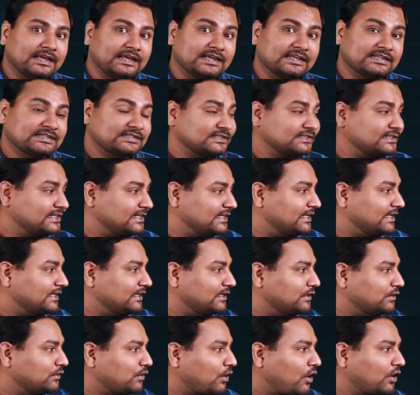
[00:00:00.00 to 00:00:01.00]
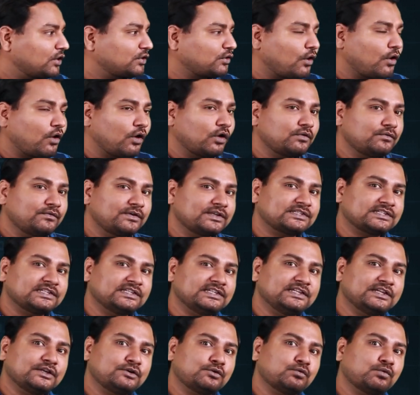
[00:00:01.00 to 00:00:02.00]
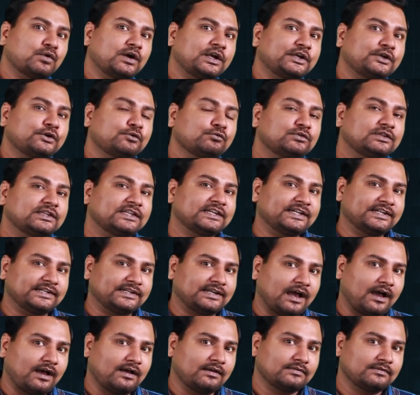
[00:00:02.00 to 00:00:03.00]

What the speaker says: is not always equal to theta,